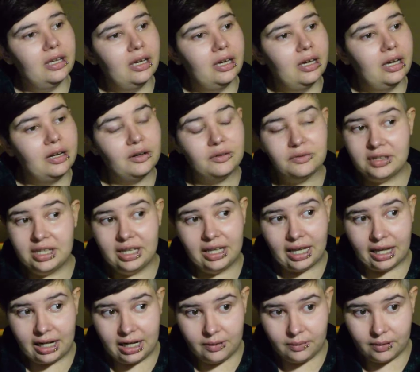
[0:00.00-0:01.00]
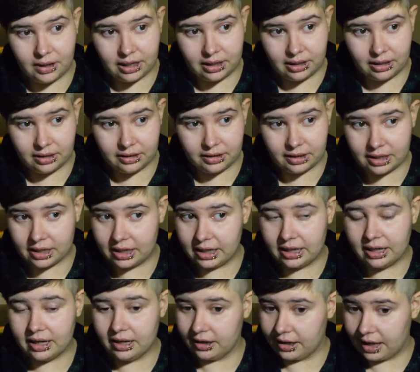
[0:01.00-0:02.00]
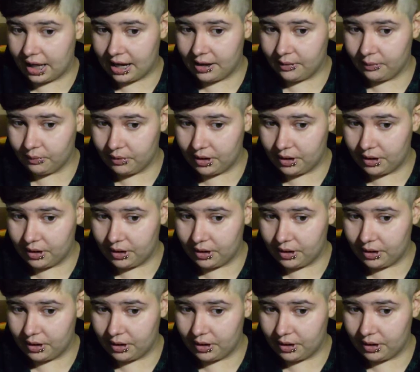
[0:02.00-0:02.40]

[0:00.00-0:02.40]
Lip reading: I don't think anyone that I hung out